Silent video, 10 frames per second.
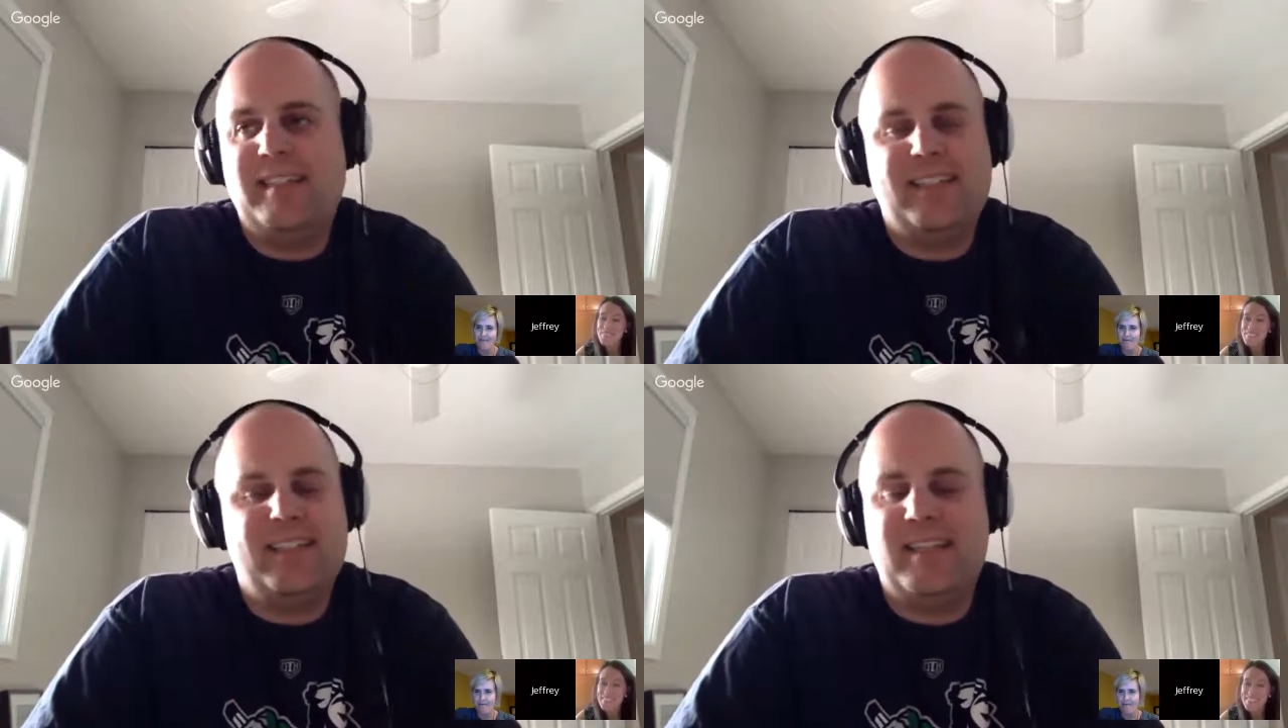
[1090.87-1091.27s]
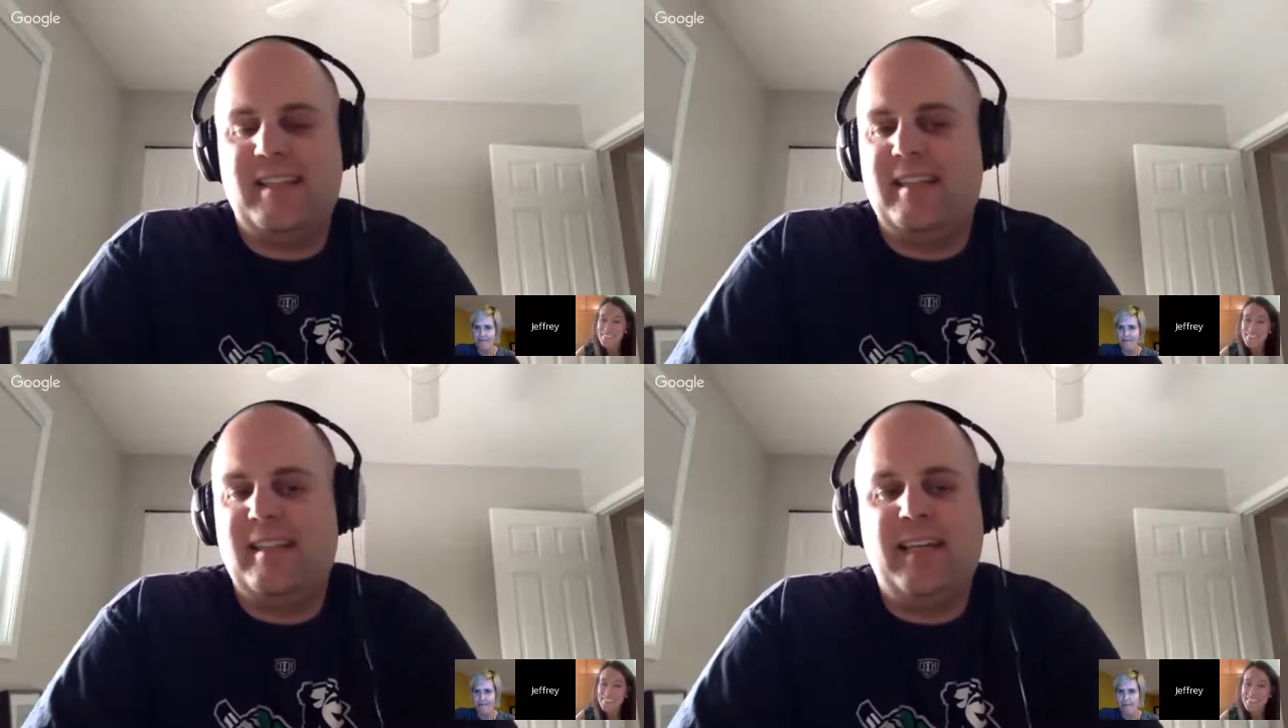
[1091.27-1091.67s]
just
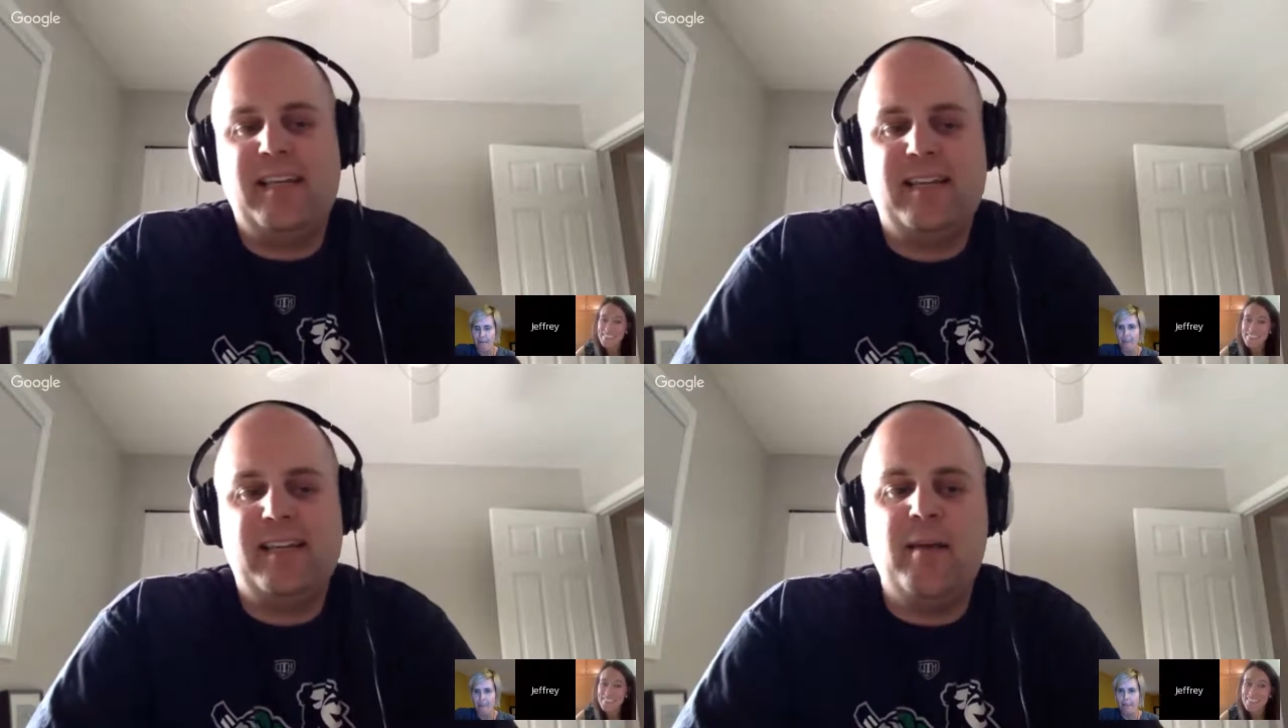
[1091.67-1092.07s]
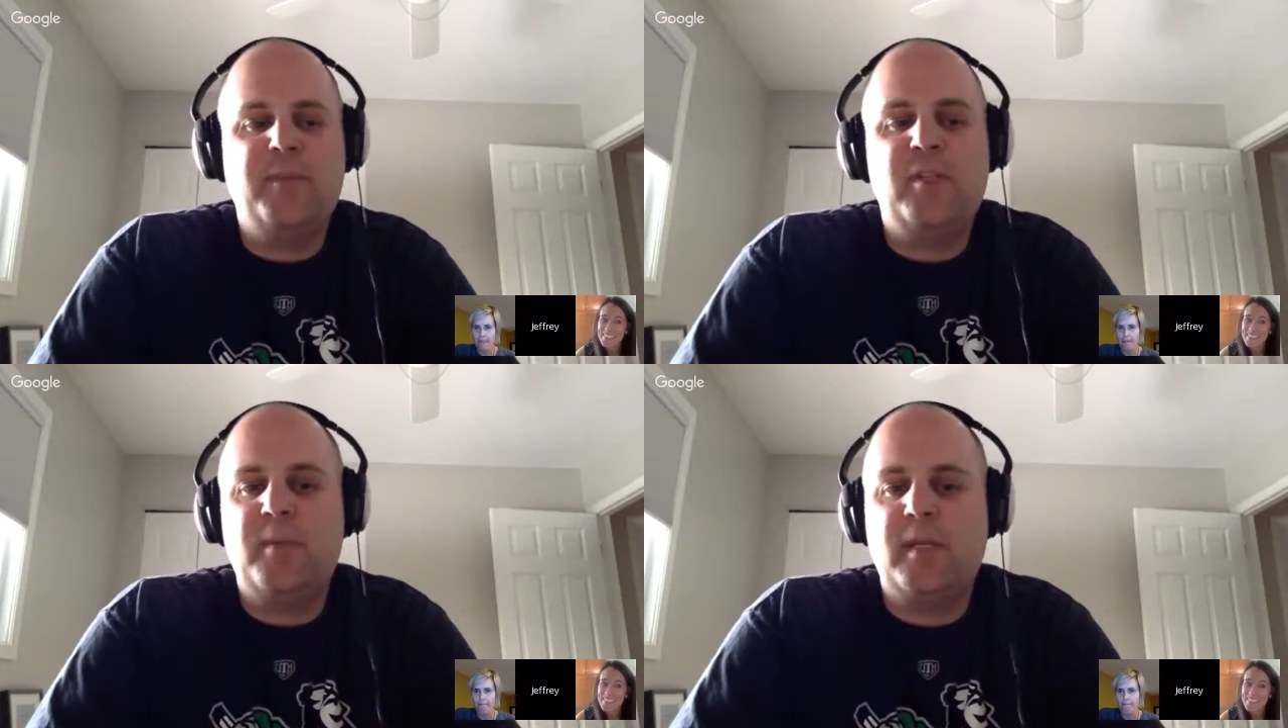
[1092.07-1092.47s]
that
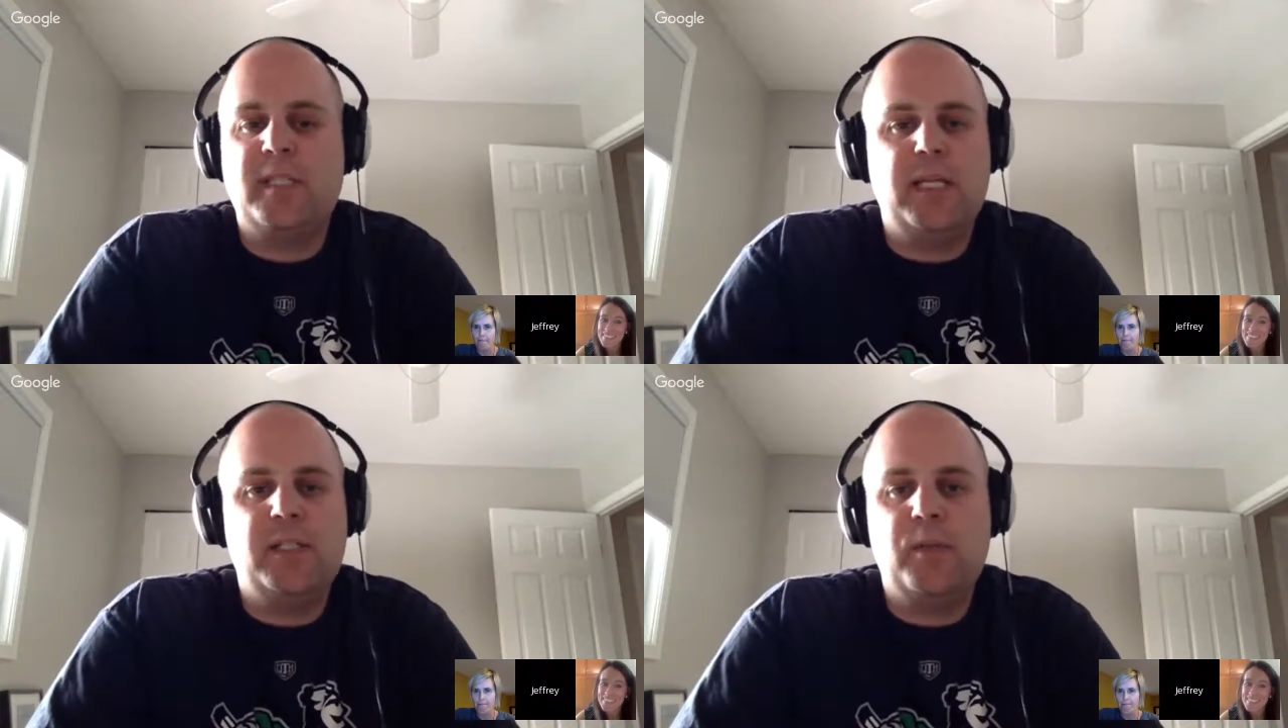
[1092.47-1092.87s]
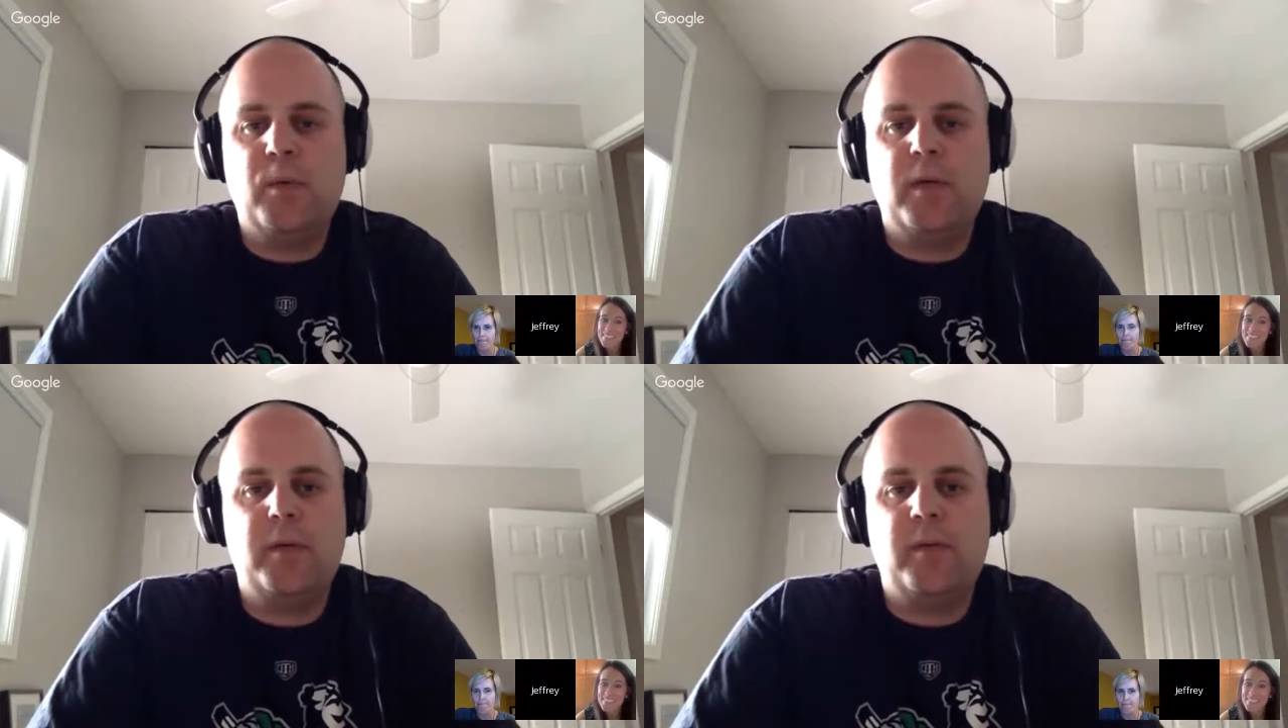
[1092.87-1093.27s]
I'm super excited to
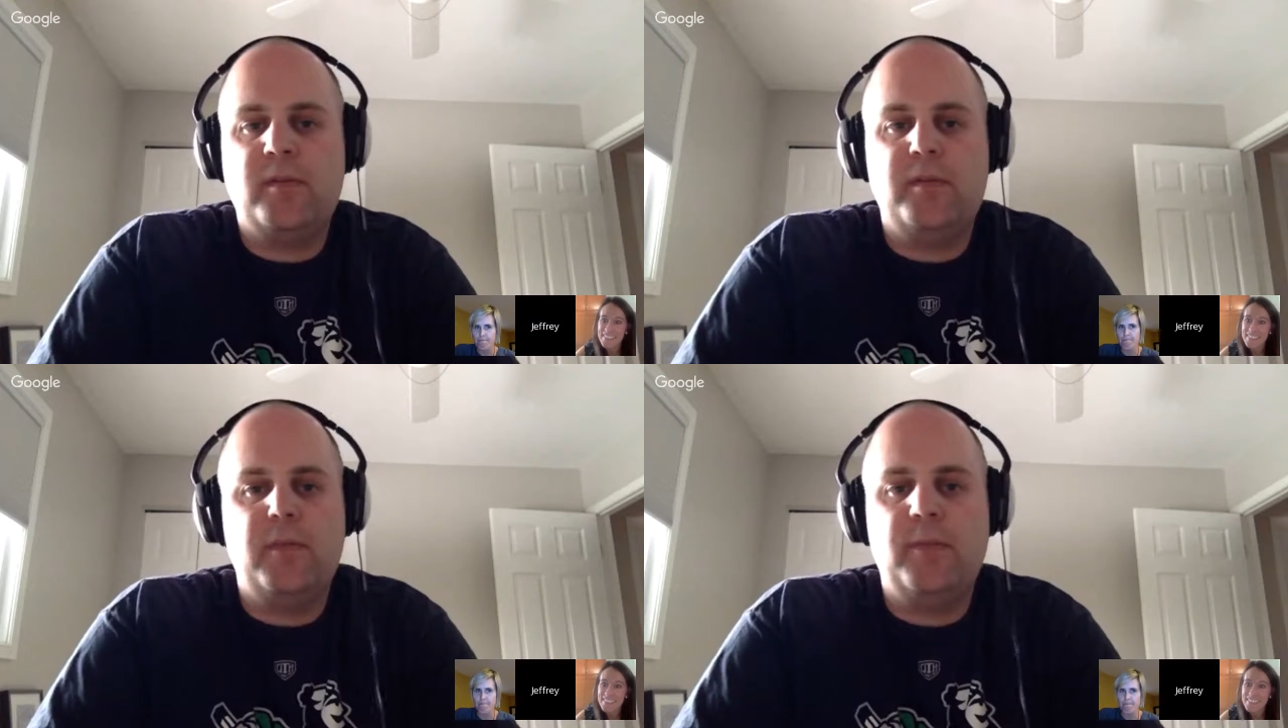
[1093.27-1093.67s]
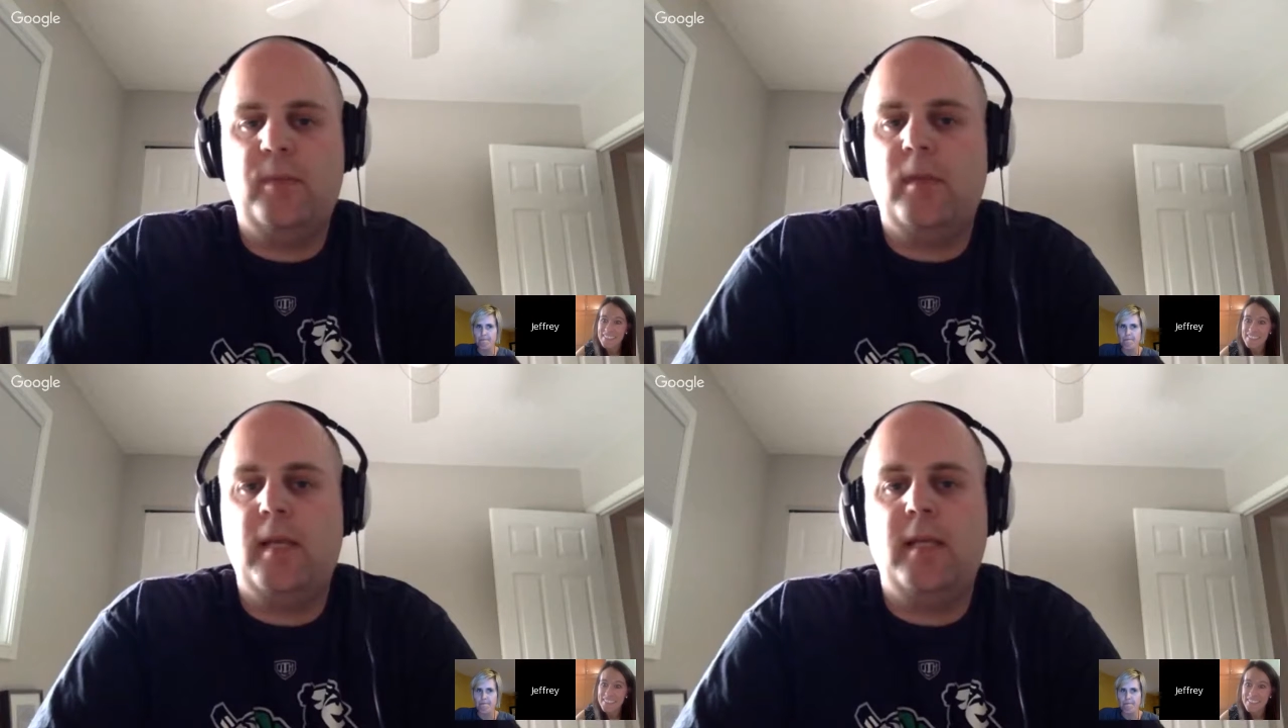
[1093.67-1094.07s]
work with some
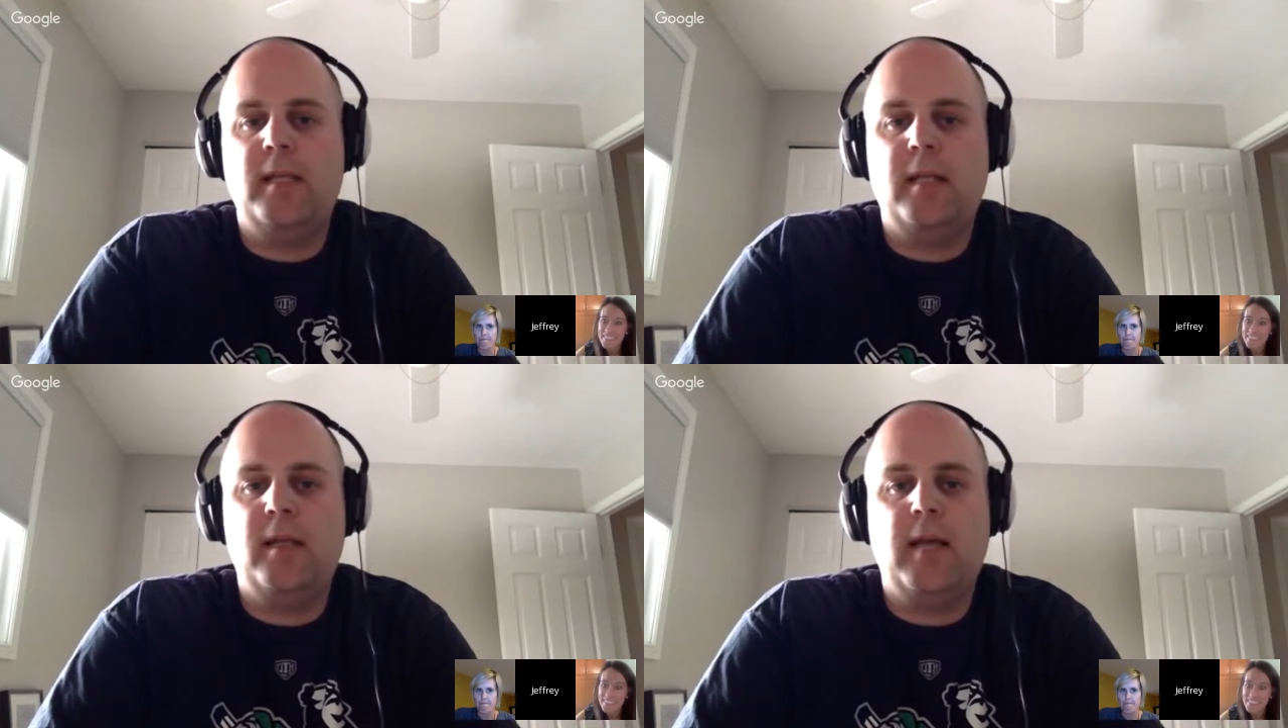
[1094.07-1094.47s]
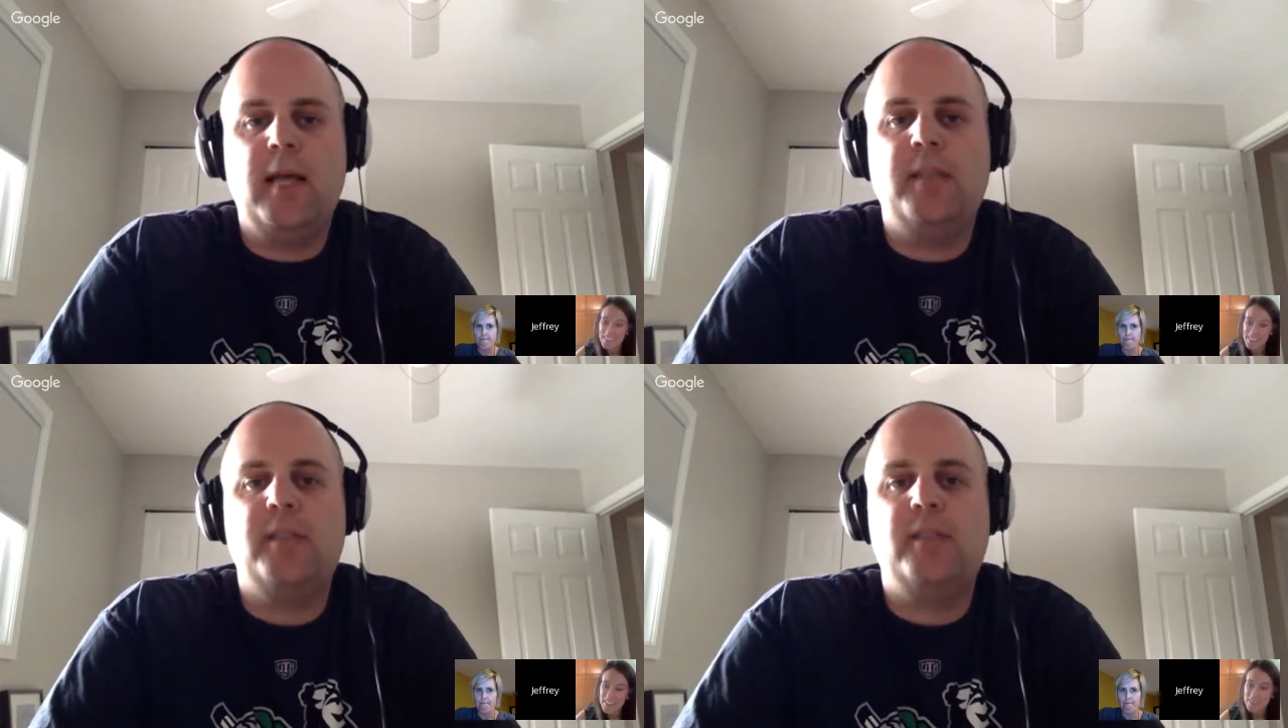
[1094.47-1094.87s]
people, and
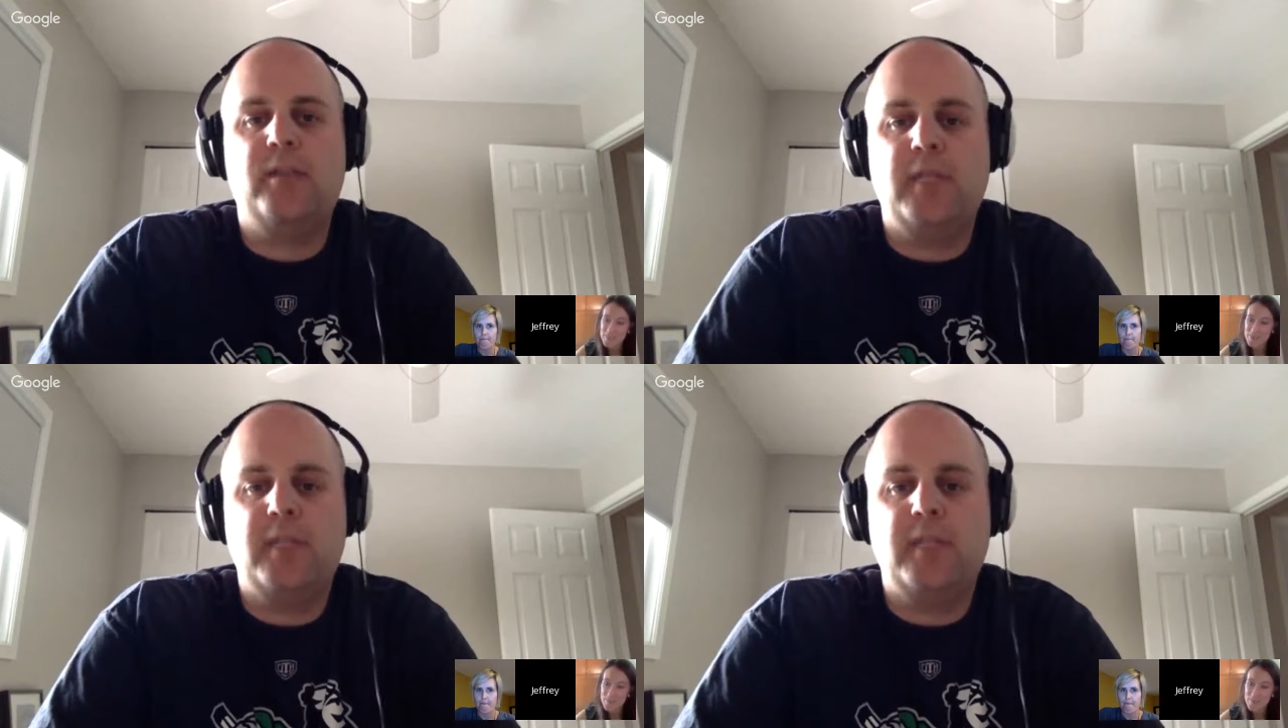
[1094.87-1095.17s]
as Tracy